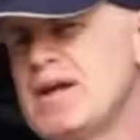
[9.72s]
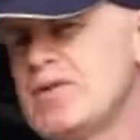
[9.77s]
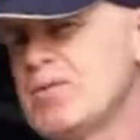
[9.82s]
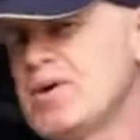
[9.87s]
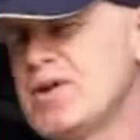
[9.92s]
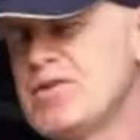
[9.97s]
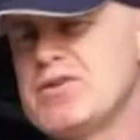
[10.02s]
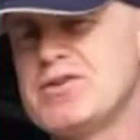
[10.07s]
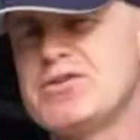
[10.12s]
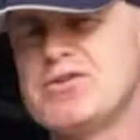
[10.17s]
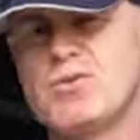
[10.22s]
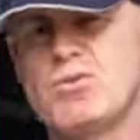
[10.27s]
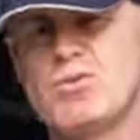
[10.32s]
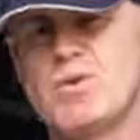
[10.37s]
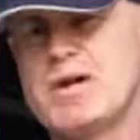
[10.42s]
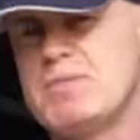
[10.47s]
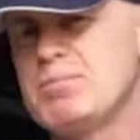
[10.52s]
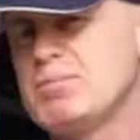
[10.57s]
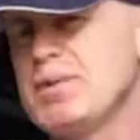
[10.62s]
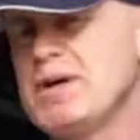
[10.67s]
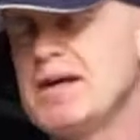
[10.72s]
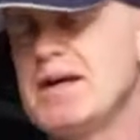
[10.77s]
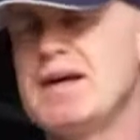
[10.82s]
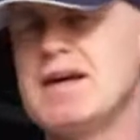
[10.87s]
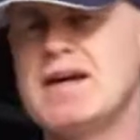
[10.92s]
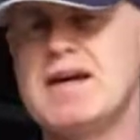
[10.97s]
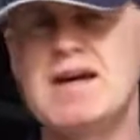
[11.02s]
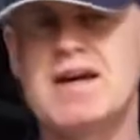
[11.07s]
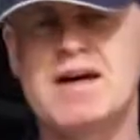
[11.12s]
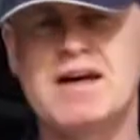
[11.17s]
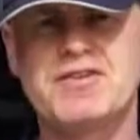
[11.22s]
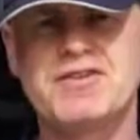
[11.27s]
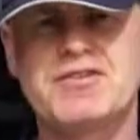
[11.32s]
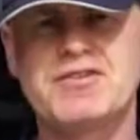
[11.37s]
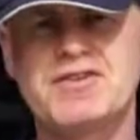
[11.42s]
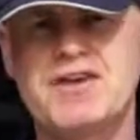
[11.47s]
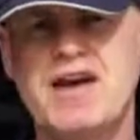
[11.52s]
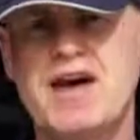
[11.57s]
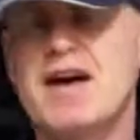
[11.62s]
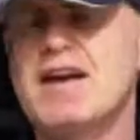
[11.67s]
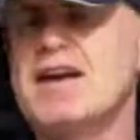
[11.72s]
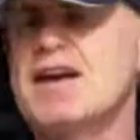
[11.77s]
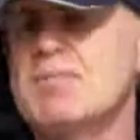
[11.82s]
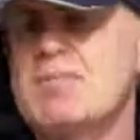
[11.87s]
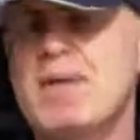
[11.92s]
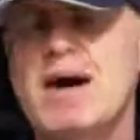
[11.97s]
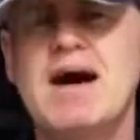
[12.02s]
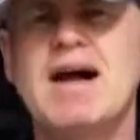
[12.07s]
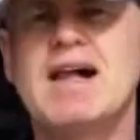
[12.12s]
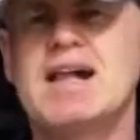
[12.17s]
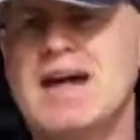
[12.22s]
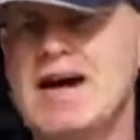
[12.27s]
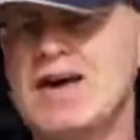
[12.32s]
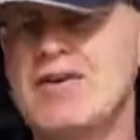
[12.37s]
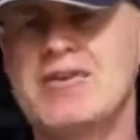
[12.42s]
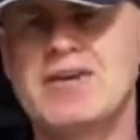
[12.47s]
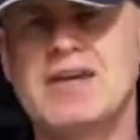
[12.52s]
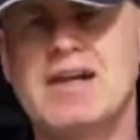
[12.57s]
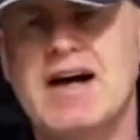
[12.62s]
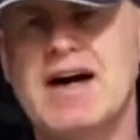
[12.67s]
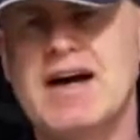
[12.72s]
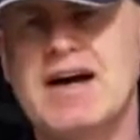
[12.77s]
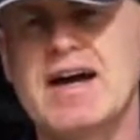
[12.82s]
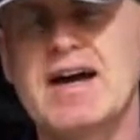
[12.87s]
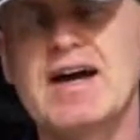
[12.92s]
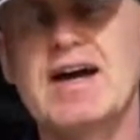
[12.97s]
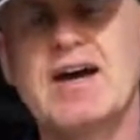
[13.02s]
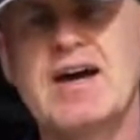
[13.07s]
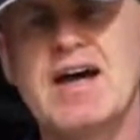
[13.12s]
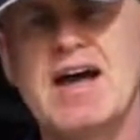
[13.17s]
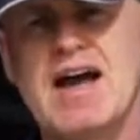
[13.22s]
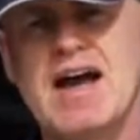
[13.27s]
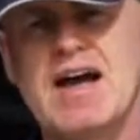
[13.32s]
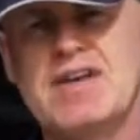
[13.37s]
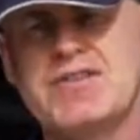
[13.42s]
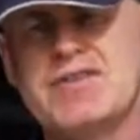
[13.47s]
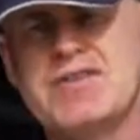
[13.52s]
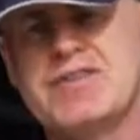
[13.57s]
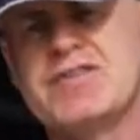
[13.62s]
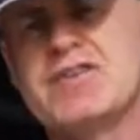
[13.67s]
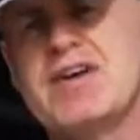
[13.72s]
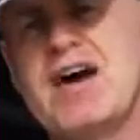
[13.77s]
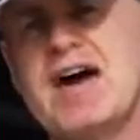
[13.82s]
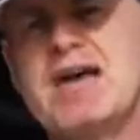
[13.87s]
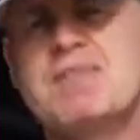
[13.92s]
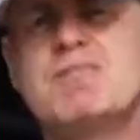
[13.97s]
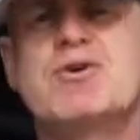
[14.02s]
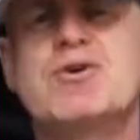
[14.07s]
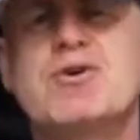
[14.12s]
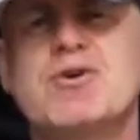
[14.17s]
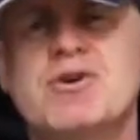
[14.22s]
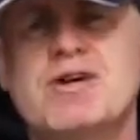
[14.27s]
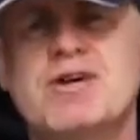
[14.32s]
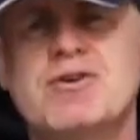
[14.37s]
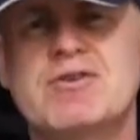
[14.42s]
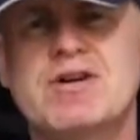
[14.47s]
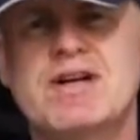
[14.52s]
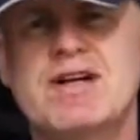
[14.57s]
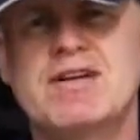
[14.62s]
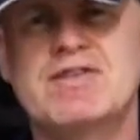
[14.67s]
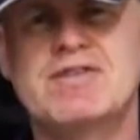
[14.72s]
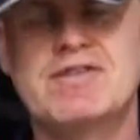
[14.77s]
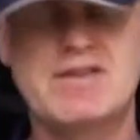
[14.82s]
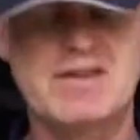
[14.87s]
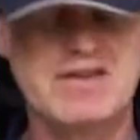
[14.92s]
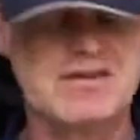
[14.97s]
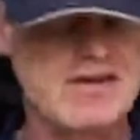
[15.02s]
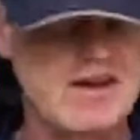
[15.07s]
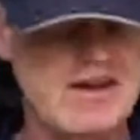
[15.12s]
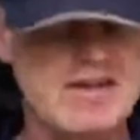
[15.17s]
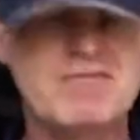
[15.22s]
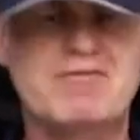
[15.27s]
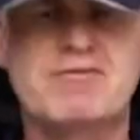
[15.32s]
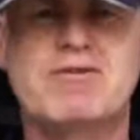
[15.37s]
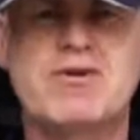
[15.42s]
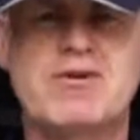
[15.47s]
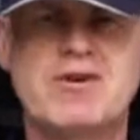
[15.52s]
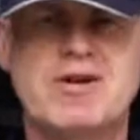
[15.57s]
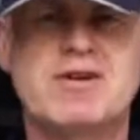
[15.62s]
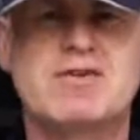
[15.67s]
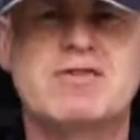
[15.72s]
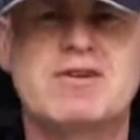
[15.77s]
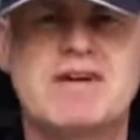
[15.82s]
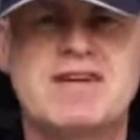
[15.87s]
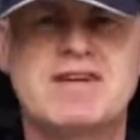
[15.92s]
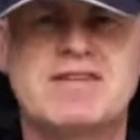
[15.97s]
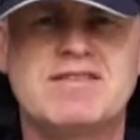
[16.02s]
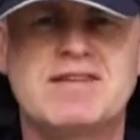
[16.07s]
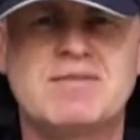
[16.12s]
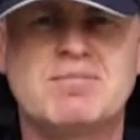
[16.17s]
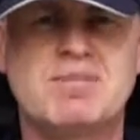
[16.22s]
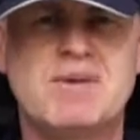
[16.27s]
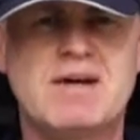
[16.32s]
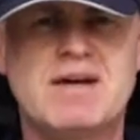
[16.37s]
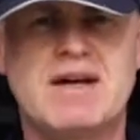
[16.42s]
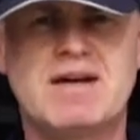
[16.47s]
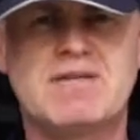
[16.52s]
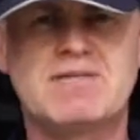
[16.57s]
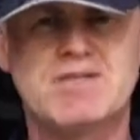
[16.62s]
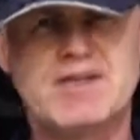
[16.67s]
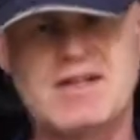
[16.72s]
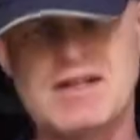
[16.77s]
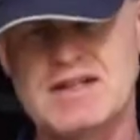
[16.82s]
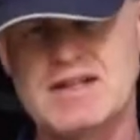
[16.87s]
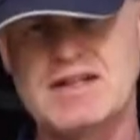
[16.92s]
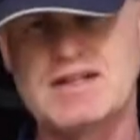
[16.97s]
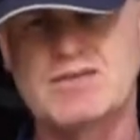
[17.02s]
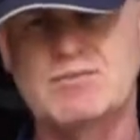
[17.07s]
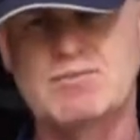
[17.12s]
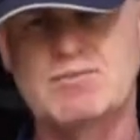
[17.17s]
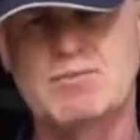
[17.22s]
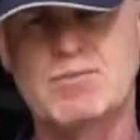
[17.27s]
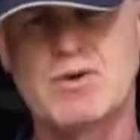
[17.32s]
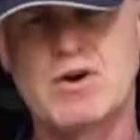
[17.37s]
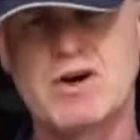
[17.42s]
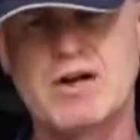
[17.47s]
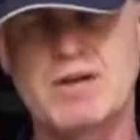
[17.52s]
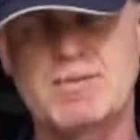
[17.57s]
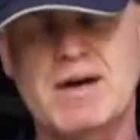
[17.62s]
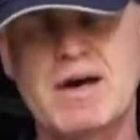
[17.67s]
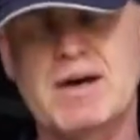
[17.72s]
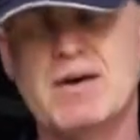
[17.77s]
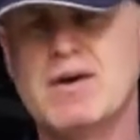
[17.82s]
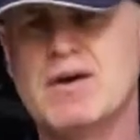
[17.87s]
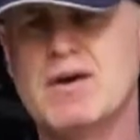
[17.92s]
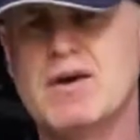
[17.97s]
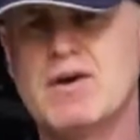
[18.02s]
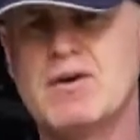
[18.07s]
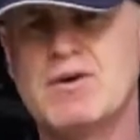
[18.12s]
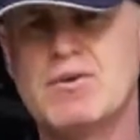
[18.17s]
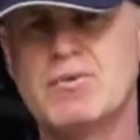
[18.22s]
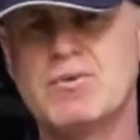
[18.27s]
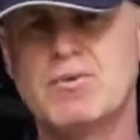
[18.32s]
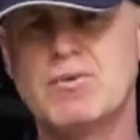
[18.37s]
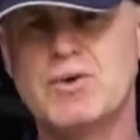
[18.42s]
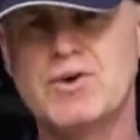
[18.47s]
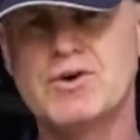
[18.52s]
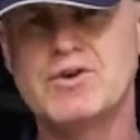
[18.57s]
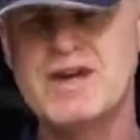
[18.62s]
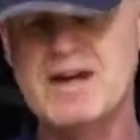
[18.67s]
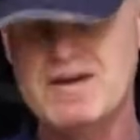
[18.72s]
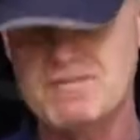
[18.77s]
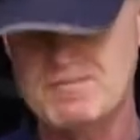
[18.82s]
whether it's a wheat beer, a stout, a pale ale or a lager, has the same core ingredients. And there's only 4 ingredients in beer that you need to worry about. Water,